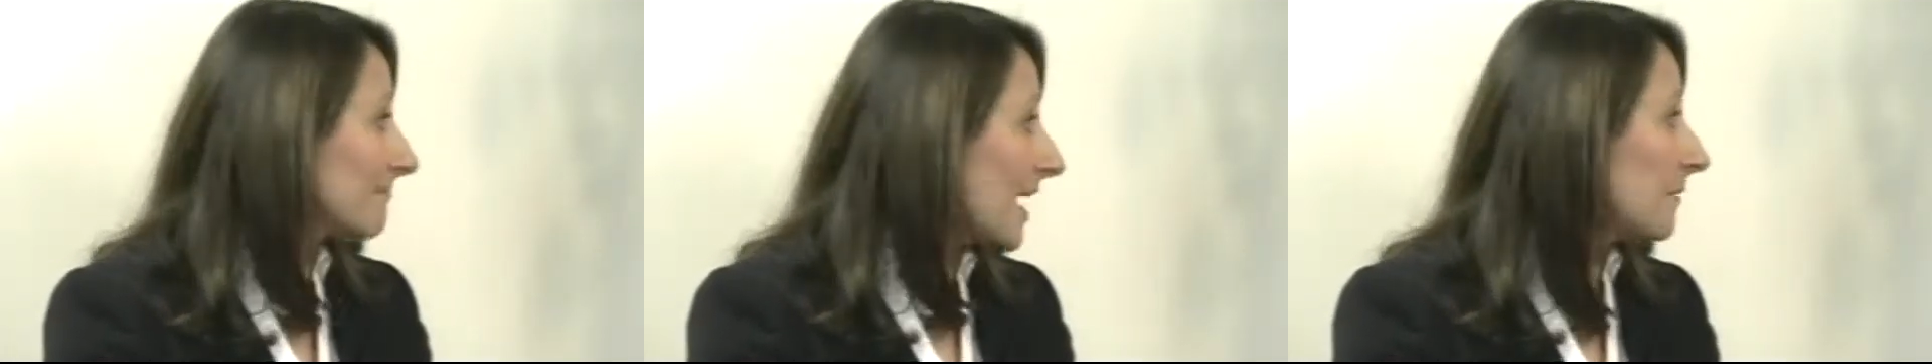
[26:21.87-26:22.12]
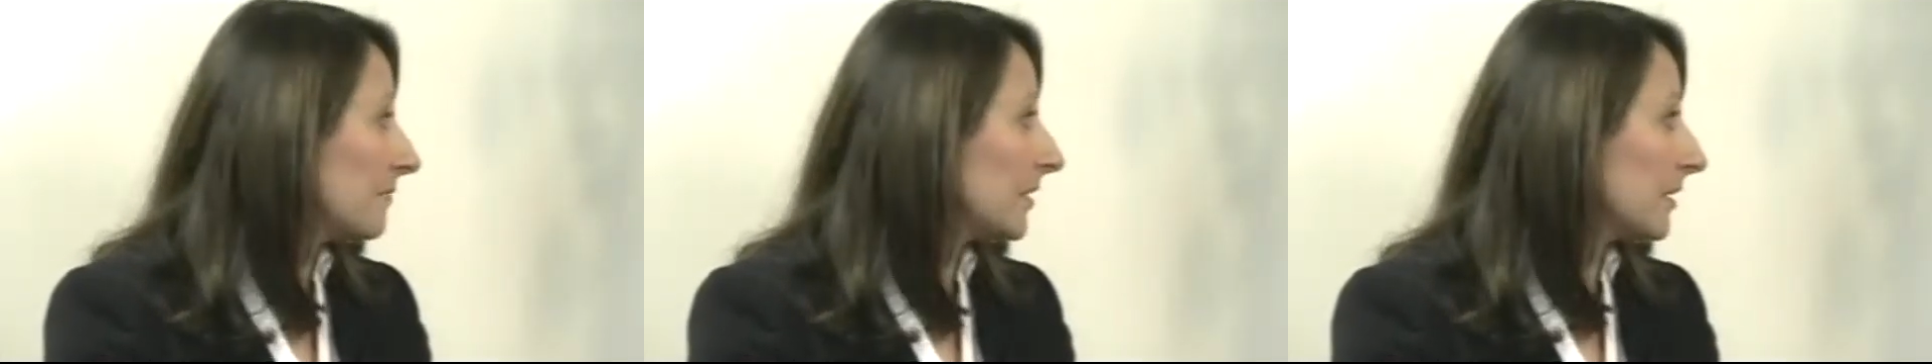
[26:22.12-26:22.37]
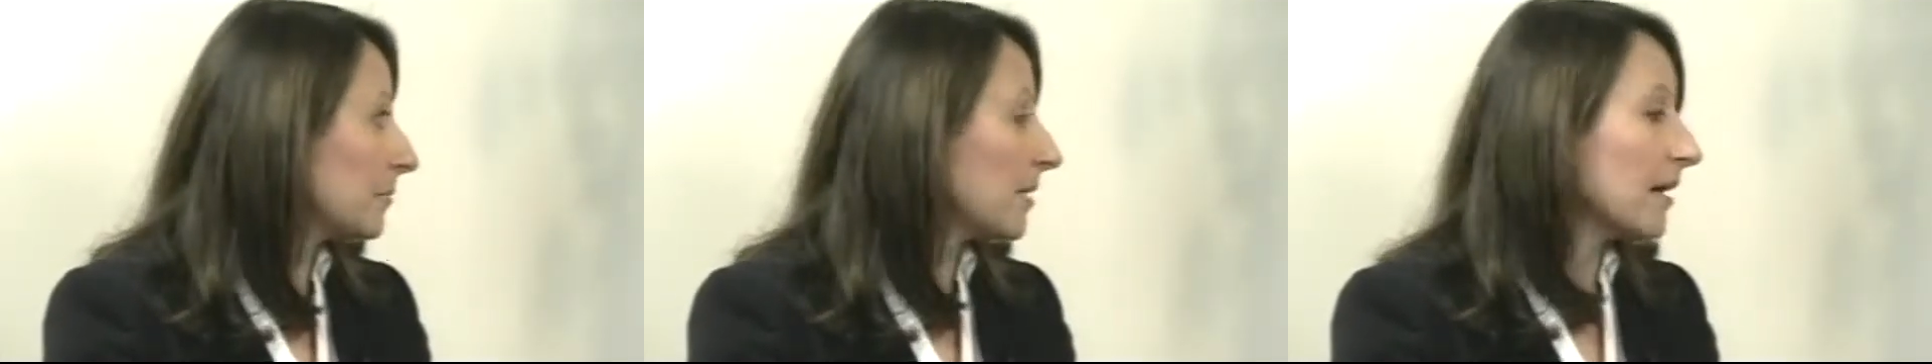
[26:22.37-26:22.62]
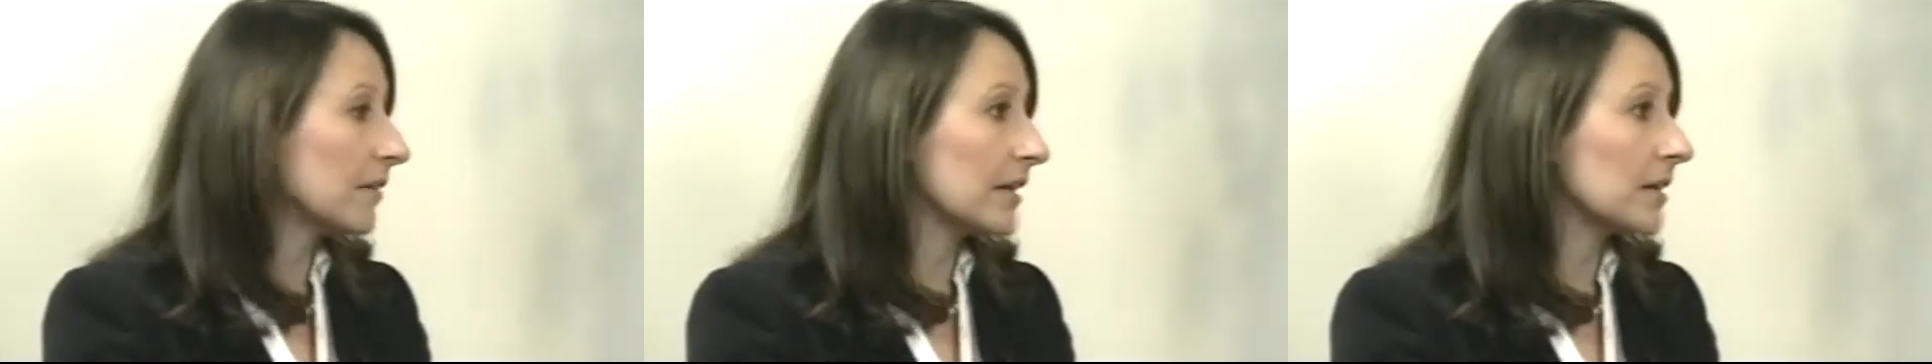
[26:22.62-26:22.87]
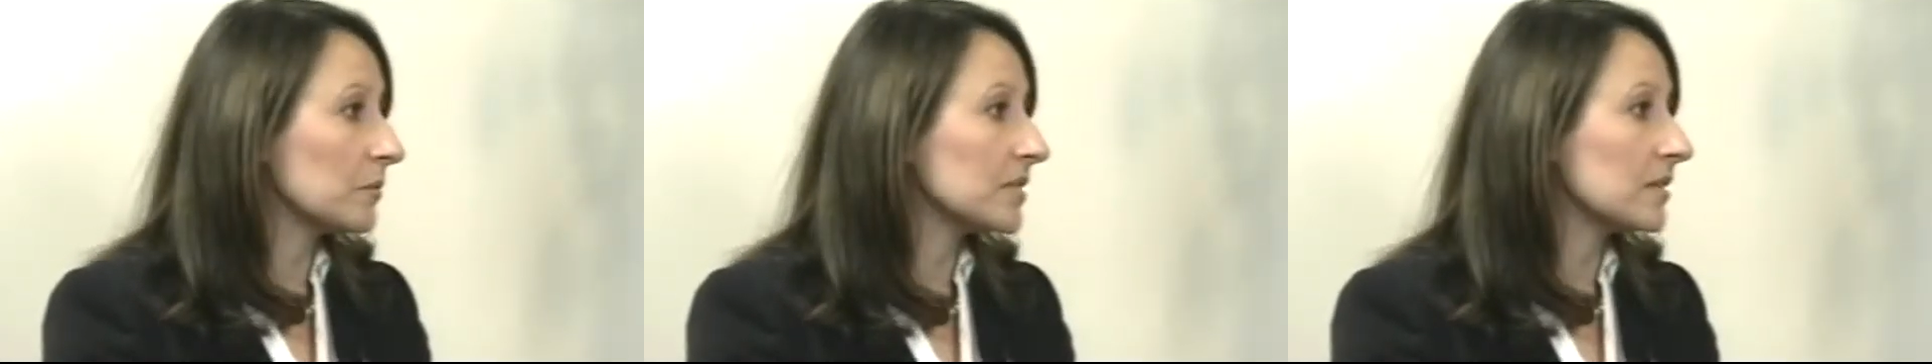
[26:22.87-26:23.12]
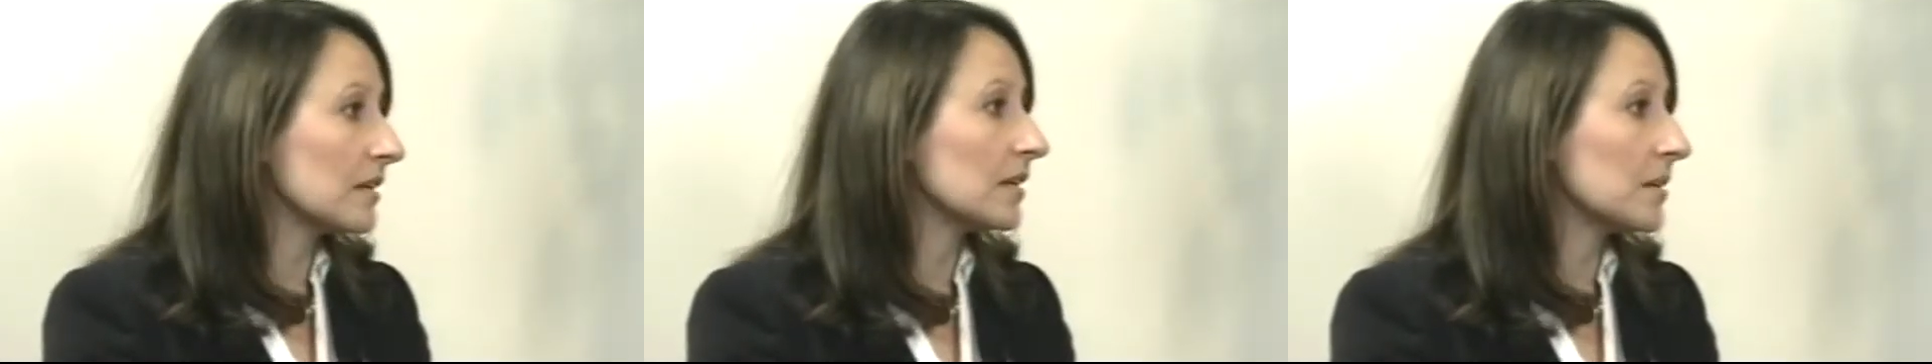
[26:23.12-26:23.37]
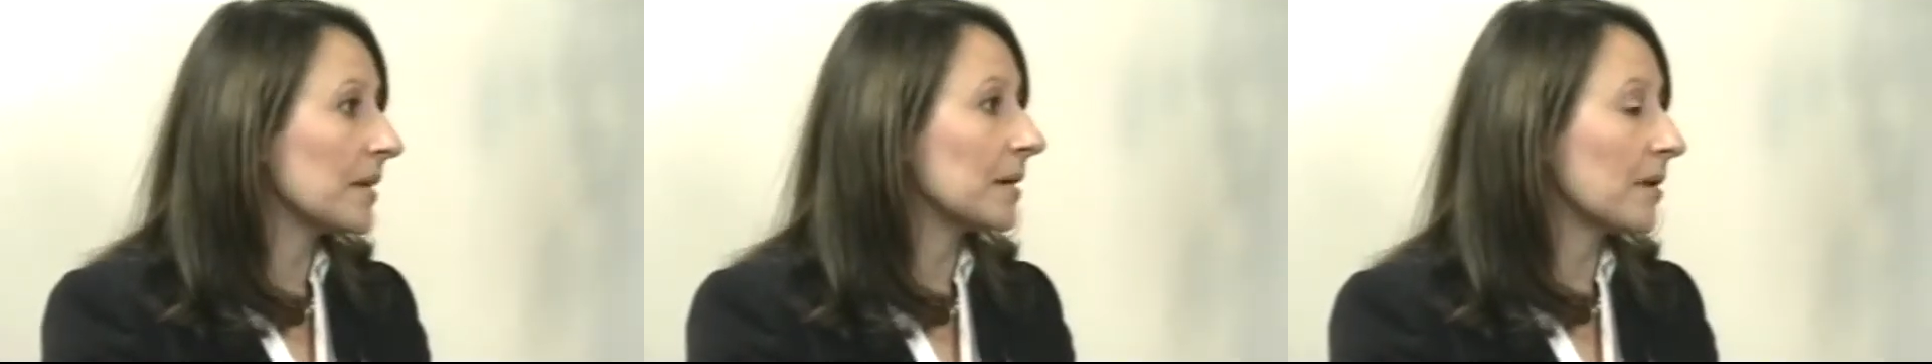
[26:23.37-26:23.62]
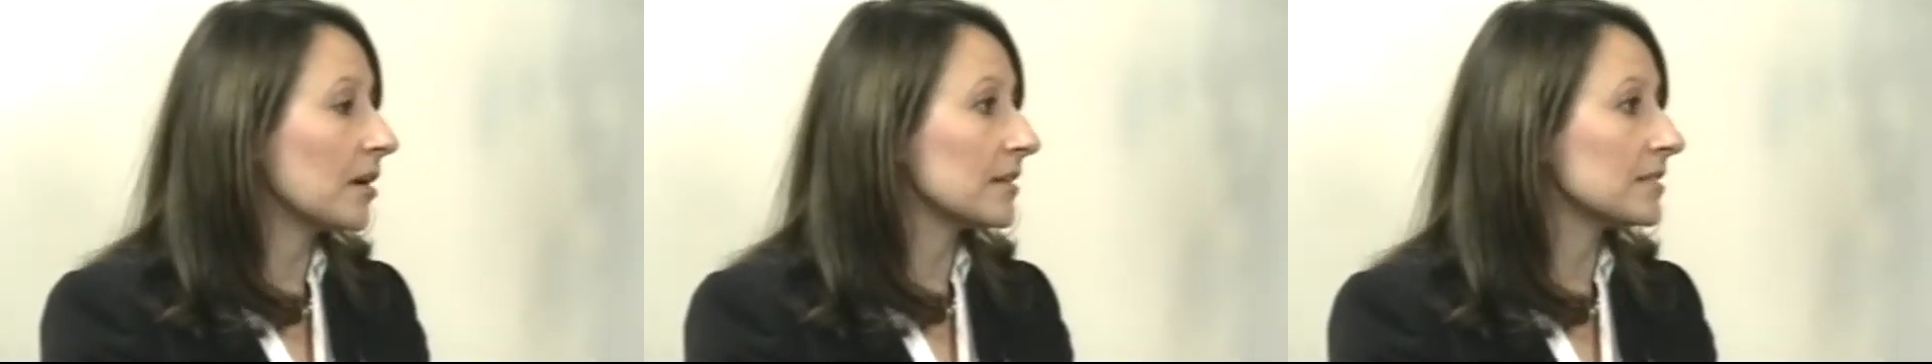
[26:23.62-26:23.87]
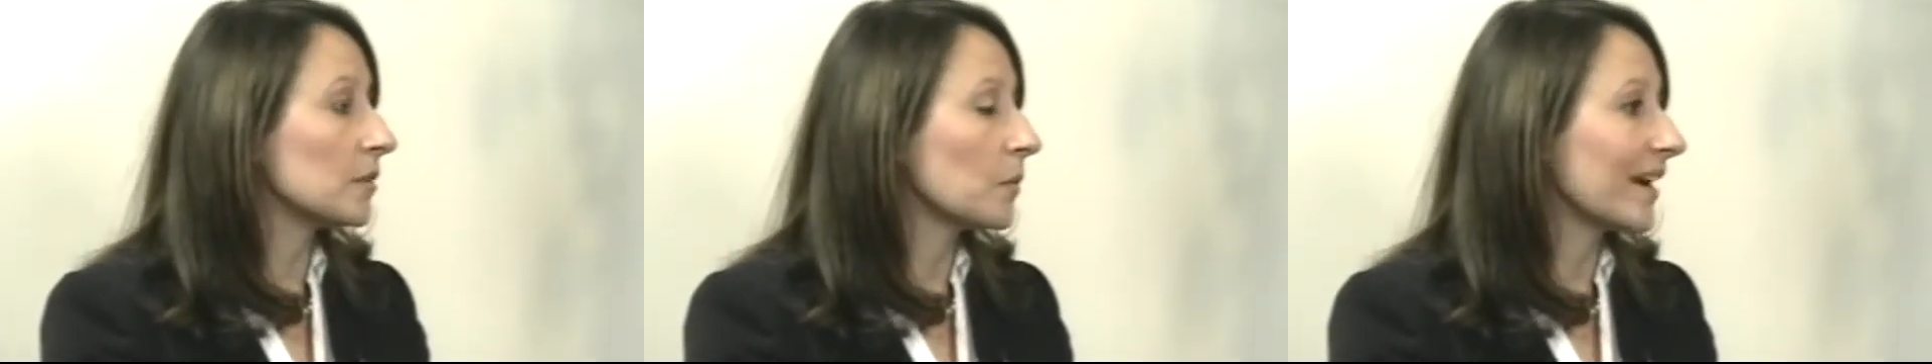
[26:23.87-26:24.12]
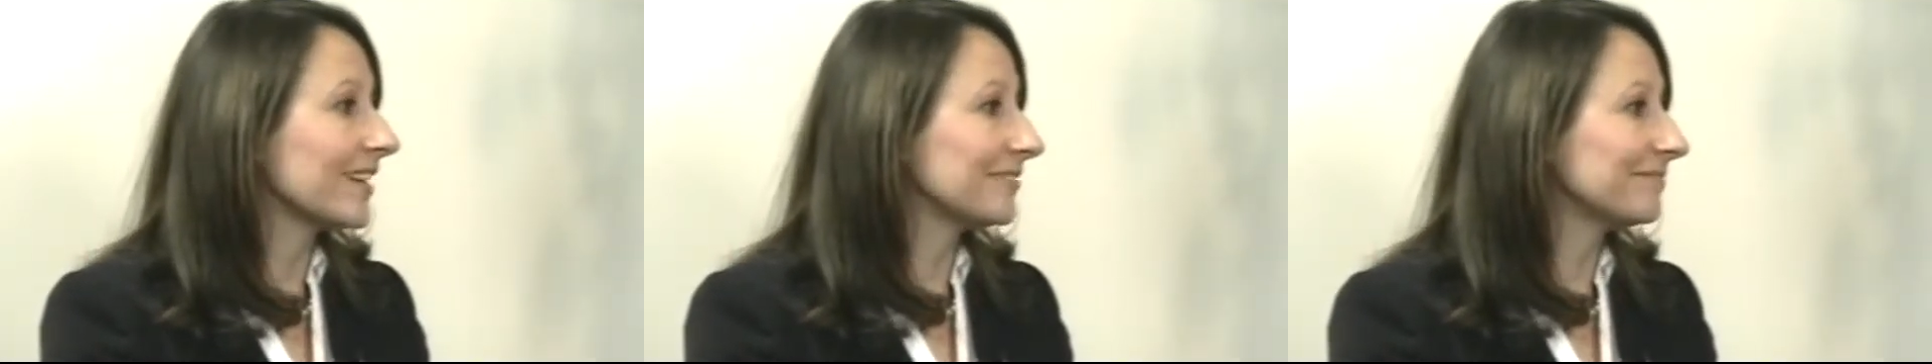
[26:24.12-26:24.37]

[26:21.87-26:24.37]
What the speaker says: I'm very proud that it was done in a bipartisan way.